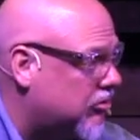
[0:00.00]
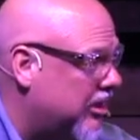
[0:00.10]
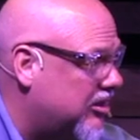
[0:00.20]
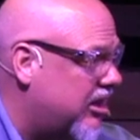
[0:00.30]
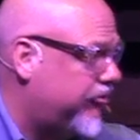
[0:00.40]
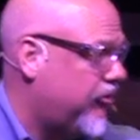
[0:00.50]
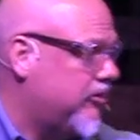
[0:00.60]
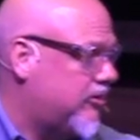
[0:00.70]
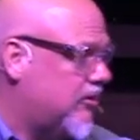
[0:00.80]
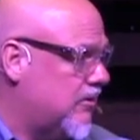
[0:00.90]
will be
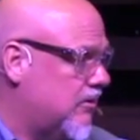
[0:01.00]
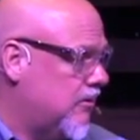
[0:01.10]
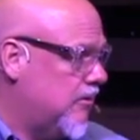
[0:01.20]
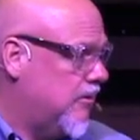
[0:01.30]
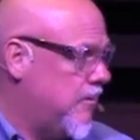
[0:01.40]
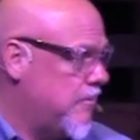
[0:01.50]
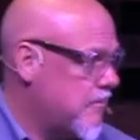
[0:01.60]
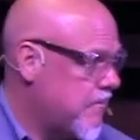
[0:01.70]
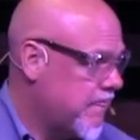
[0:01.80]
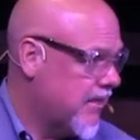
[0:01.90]
different.
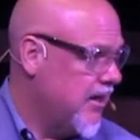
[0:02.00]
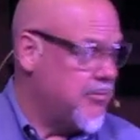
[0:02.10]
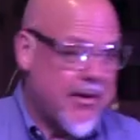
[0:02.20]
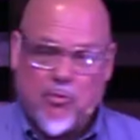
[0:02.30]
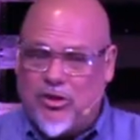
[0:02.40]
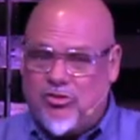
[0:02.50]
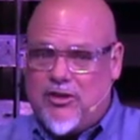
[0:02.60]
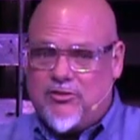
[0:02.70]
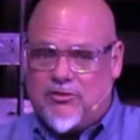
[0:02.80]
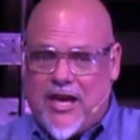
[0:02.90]
You remember what
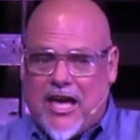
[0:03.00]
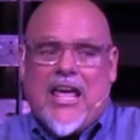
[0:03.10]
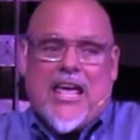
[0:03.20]
Jesus said?